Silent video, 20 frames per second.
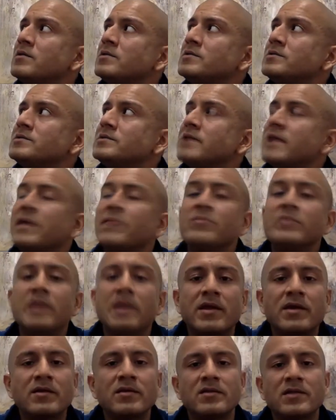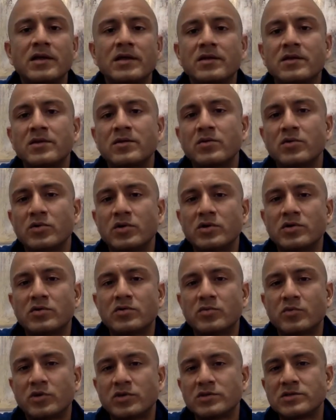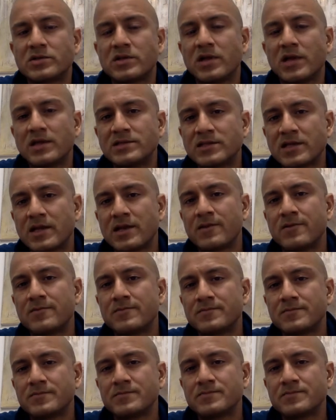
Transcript: Same thing, like we're slicing